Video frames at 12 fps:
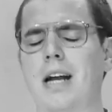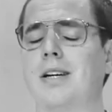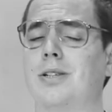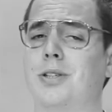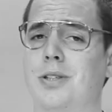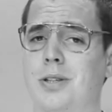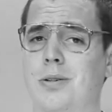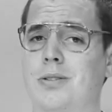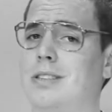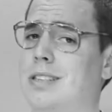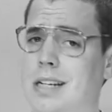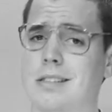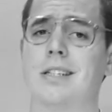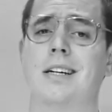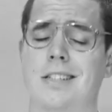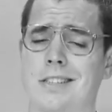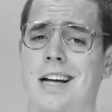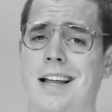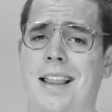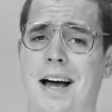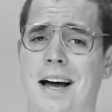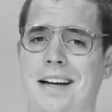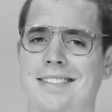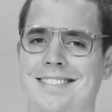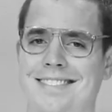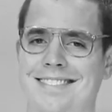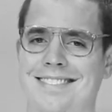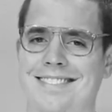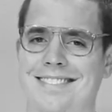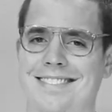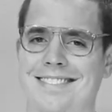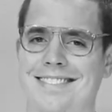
but I assure you that science does not lie.